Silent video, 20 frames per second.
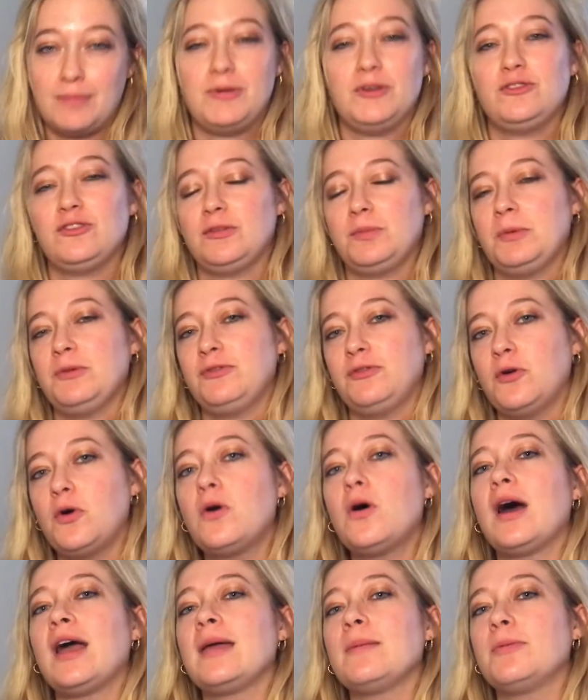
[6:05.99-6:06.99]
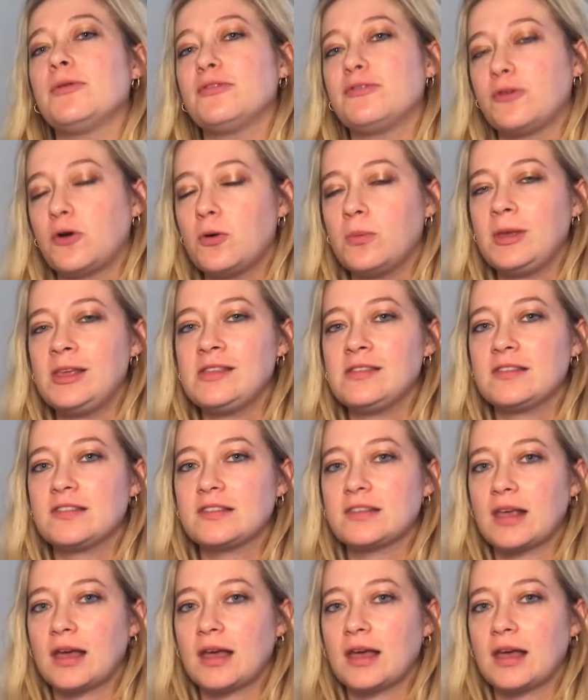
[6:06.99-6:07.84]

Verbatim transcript: but just before a performance,